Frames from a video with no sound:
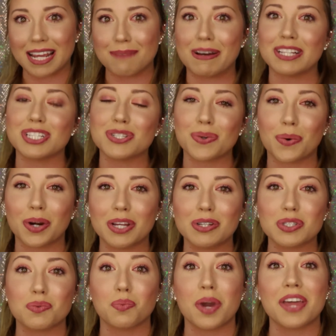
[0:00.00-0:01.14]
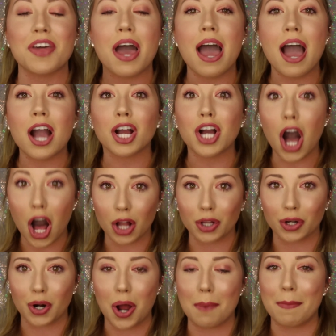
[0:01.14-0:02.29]
in my tutorials with
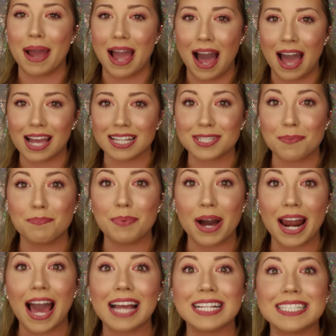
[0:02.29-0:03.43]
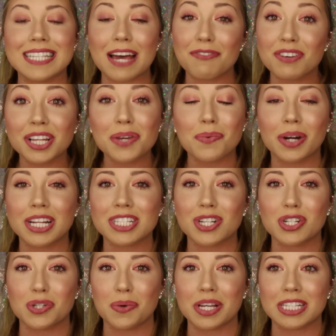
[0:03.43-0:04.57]
color on my eyes, but I definitely want to
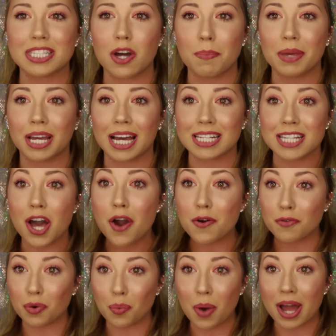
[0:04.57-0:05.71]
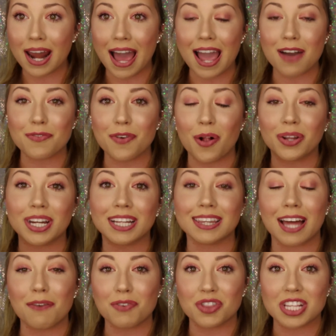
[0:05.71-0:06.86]
start doing so because, for one, I have fallen in
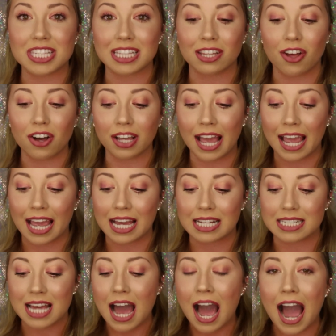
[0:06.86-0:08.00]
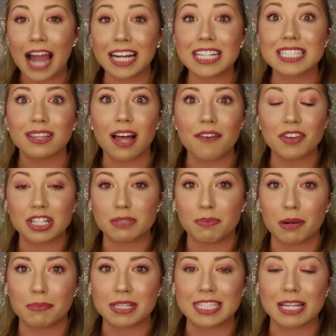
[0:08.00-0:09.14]
love with this look and I just love
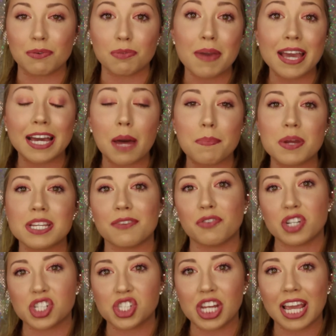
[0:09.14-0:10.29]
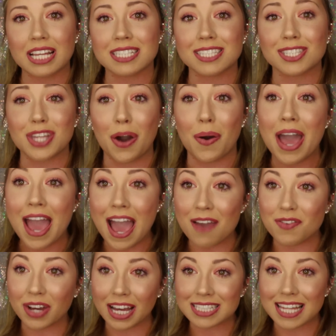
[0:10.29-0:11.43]
experimenting with makeup in different shades. So
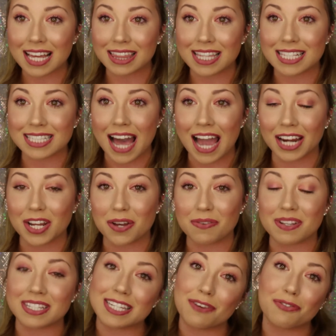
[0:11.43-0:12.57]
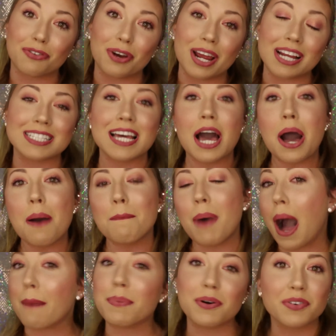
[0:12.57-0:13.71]
if you guys like these kind of different
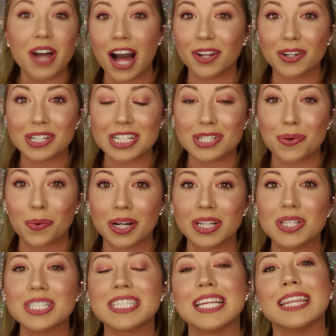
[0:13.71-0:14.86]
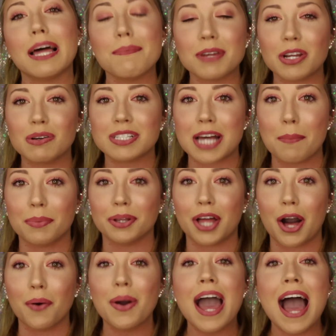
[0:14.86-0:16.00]
pop of color tutorials, then let me know down
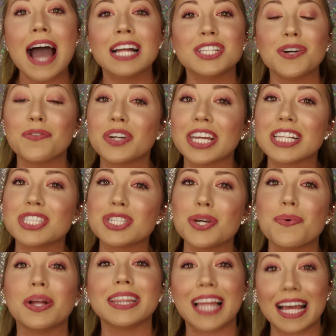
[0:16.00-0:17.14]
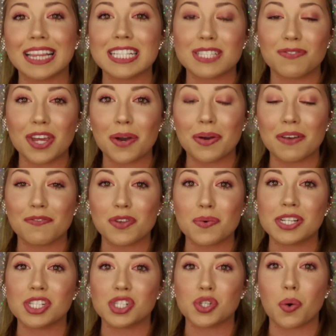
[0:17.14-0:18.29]
below. Don't forget to like this video if you
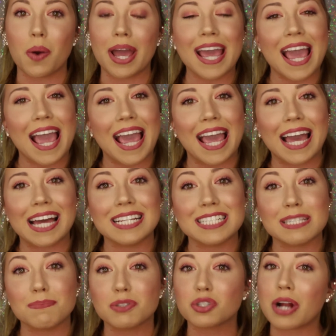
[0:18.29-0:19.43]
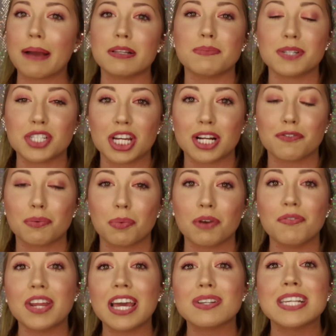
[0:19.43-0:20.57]
enjoy and subscribe to my channel for more
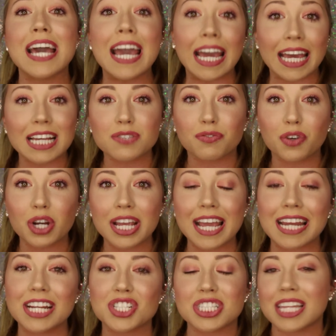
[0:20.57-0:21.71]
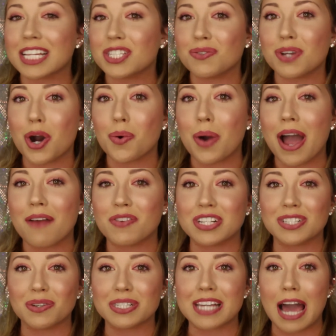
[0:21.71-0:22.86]
videos. It's free and it just lets you know every
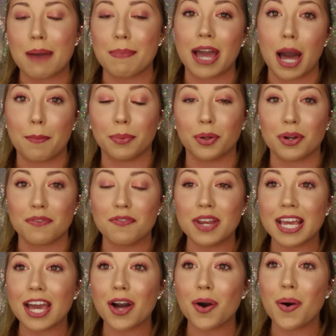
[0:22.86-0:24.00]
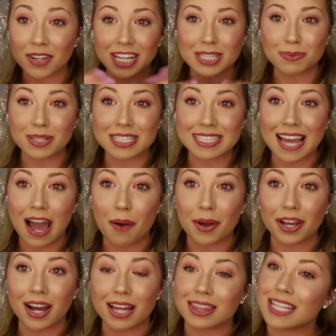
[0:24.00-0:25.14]
single time I upload a video. If you guys want to see how
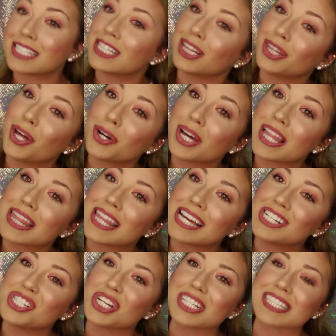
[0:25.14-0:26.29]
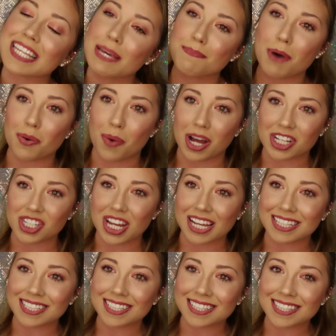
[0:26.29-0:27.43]
I got this look, then just keep on watching.